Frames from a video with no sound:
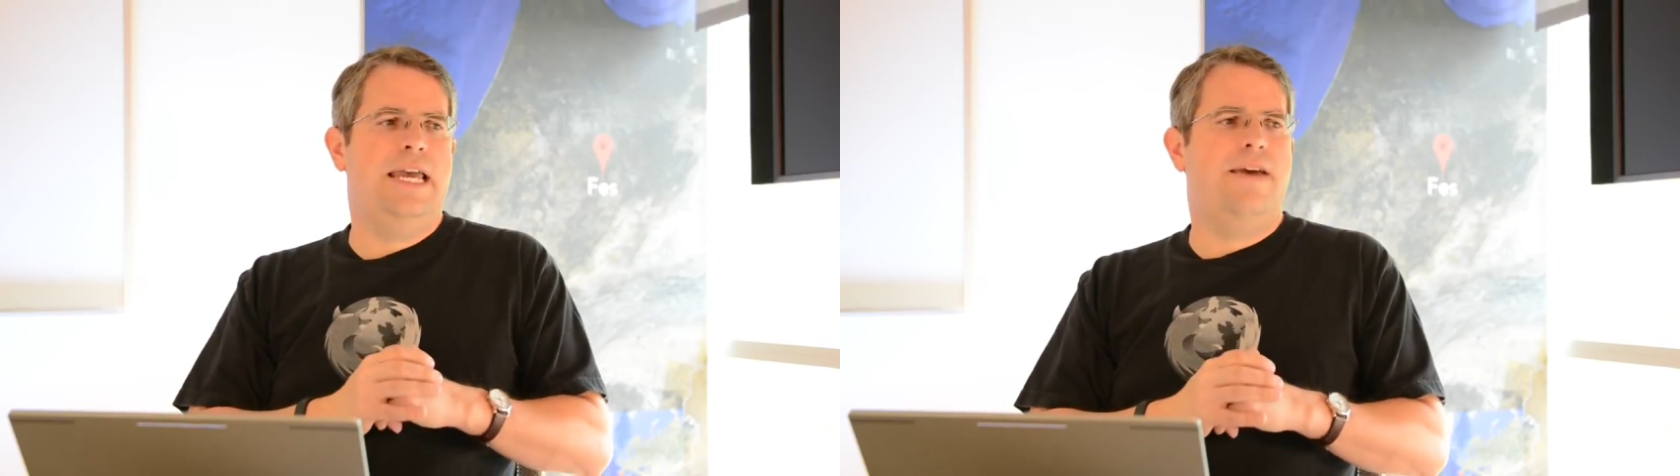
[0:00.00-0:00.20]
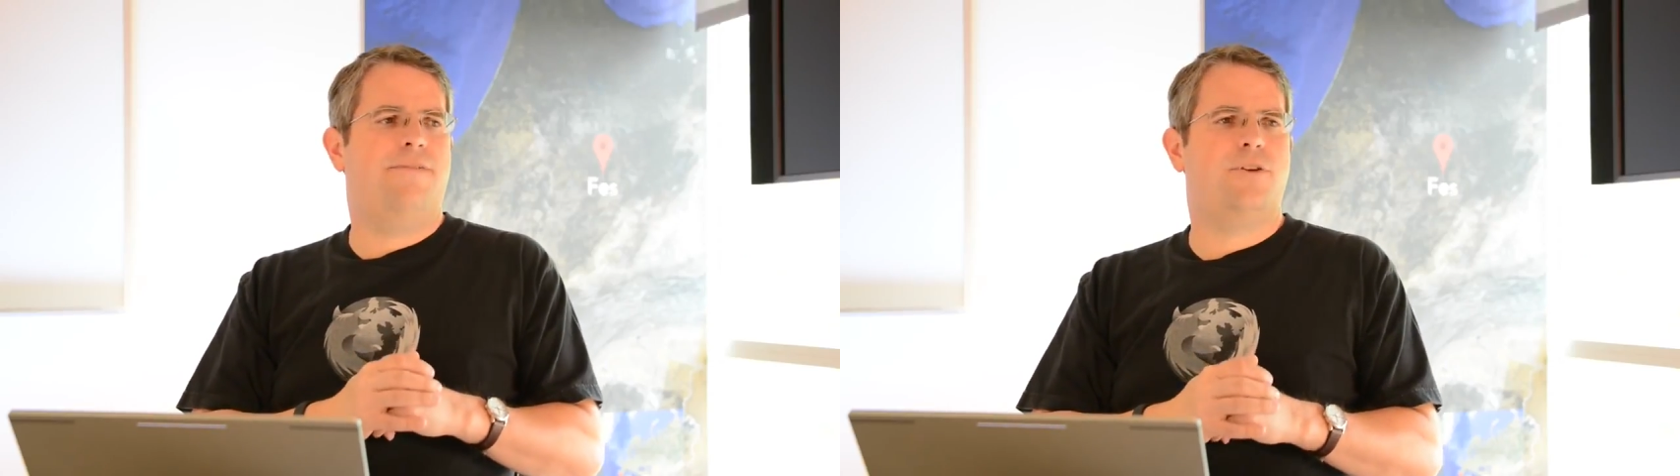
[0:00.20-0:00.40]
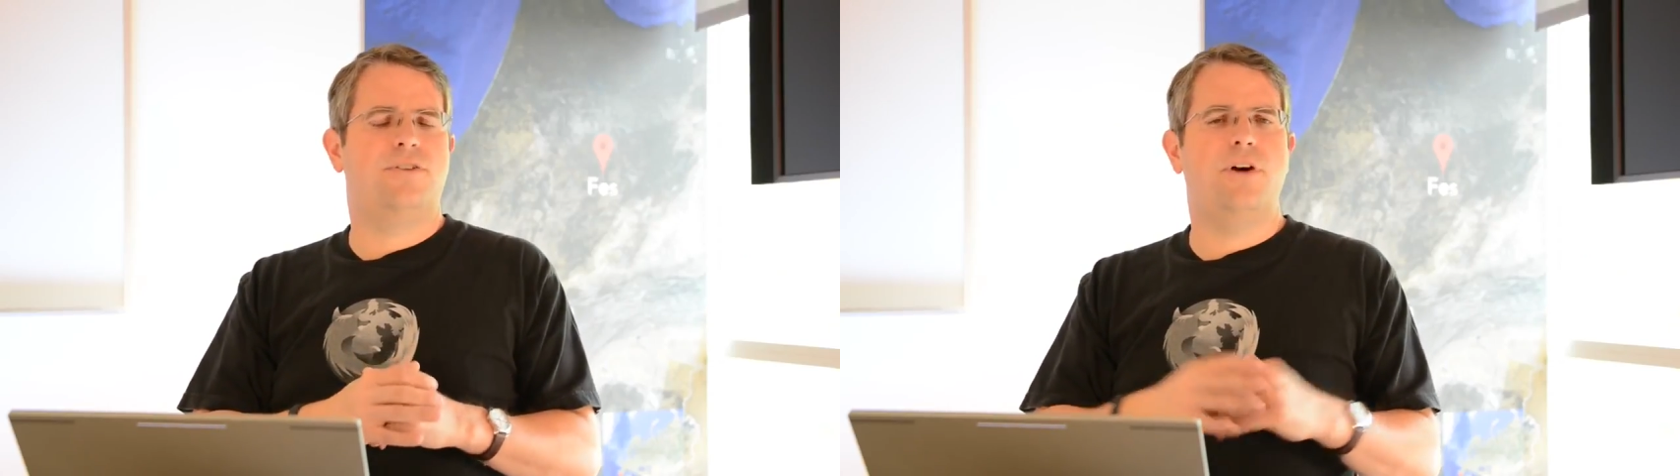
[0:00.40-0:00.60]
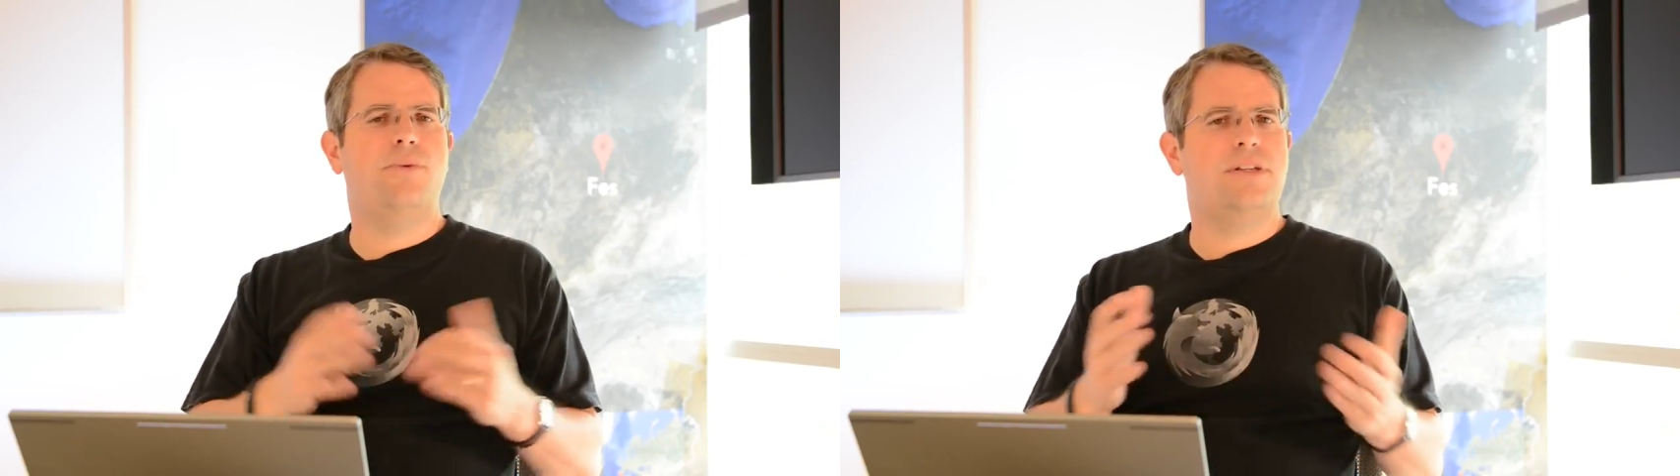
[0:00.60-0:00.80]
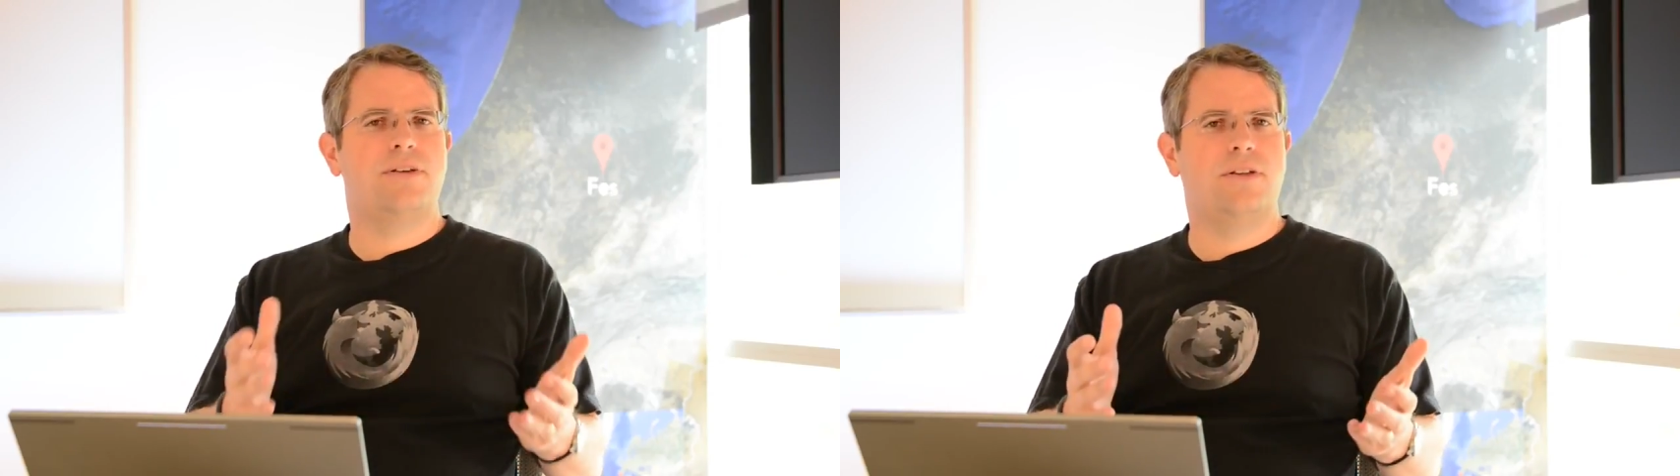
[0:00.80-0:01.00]
If there's no
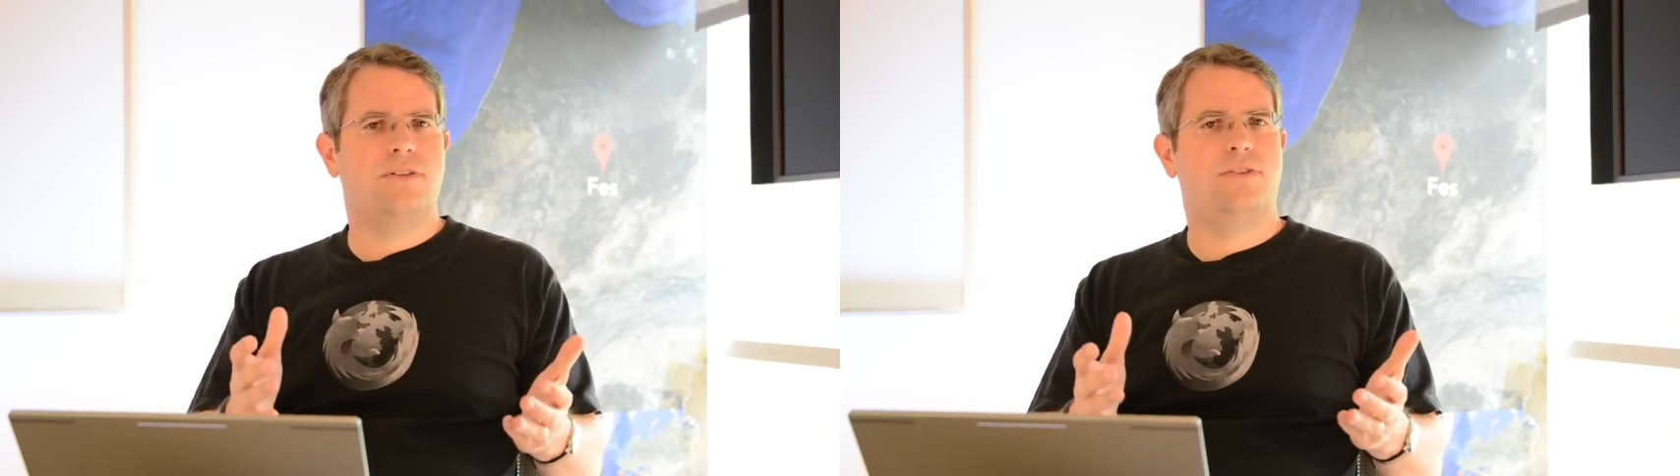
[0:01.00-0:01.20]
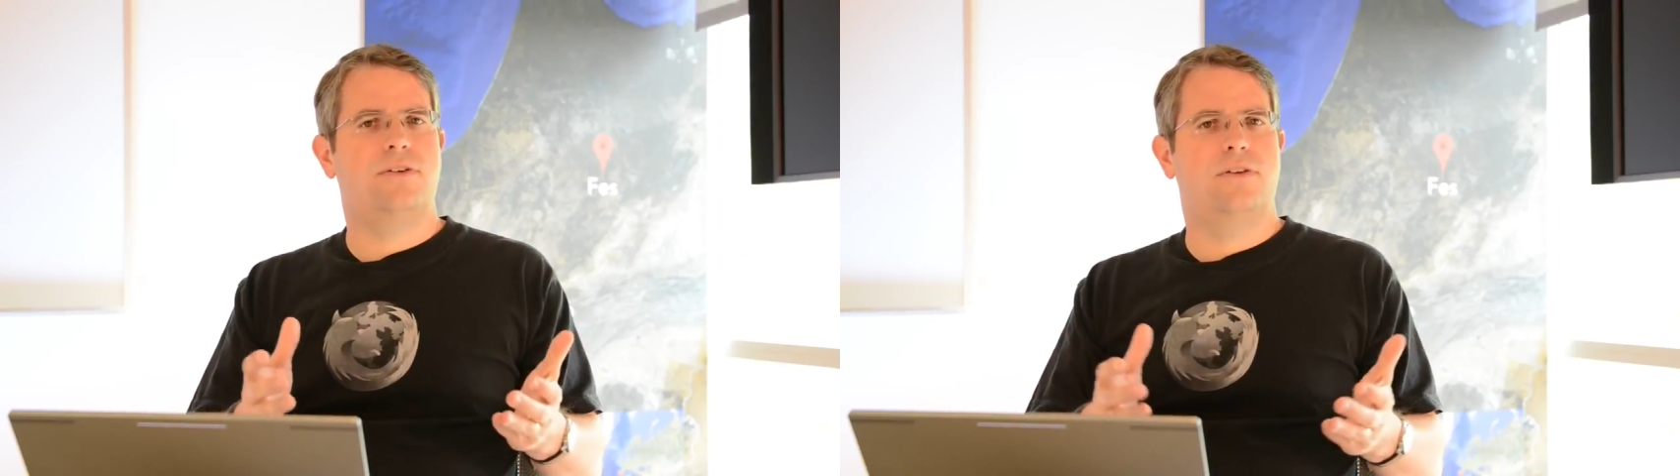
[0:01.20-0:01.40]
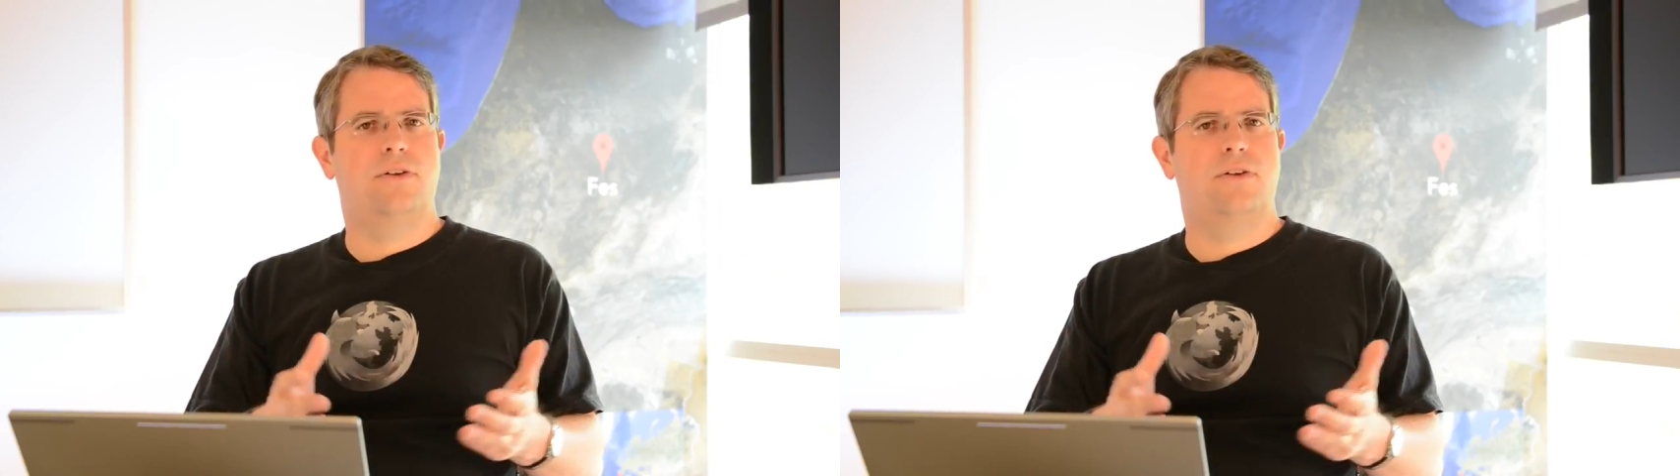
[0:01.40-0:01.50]
results